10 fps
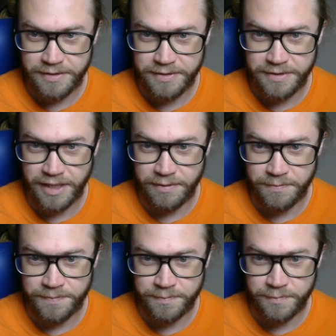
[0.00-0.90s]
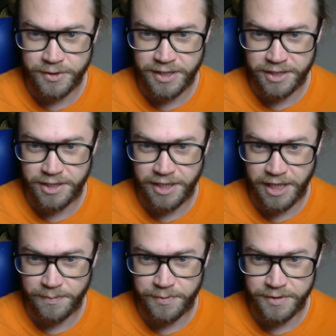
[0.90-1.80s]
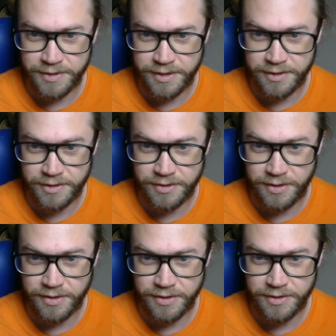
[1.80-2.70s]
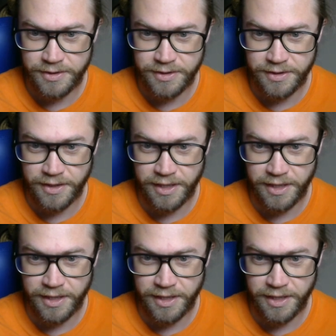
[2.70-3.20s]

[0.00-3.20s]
Yeah, what actually happens is that